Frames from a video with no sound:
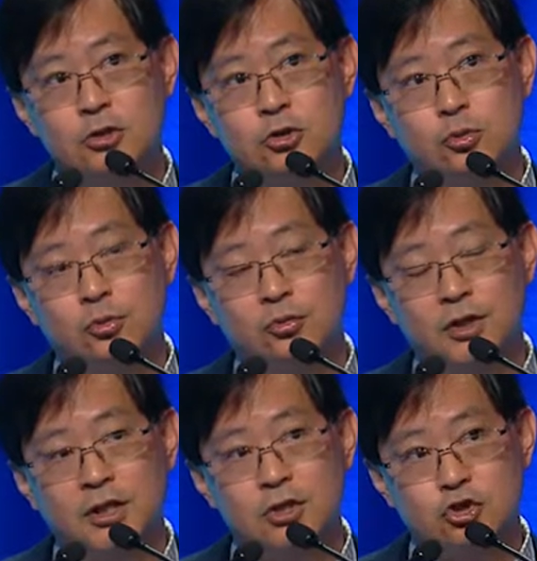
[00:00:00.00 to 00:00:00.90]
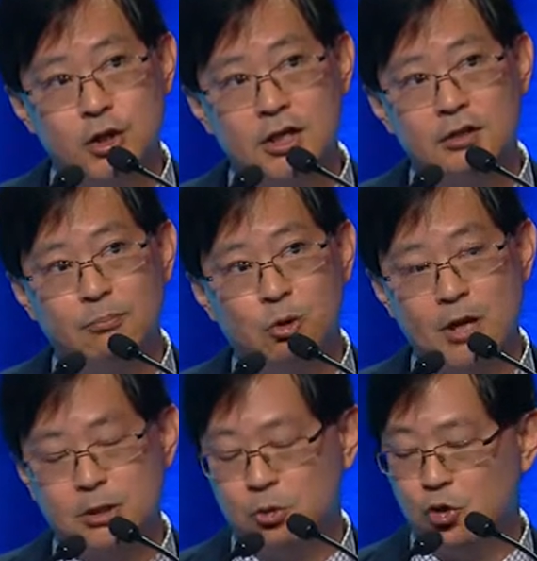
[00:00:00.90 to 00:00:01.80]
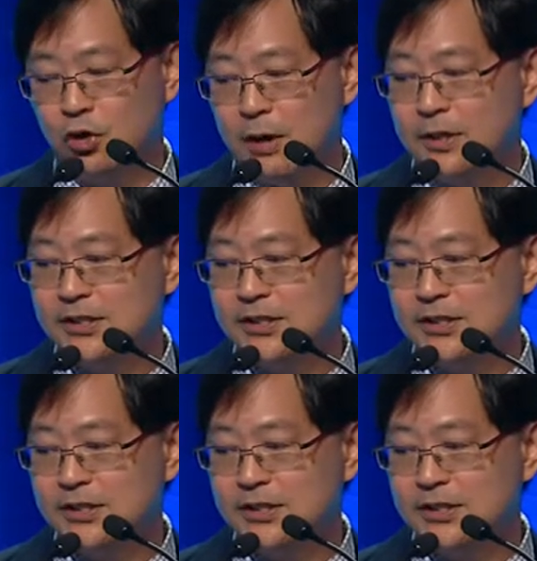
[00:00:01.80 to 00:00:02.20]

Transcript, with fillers: to trigger the prometacetic program,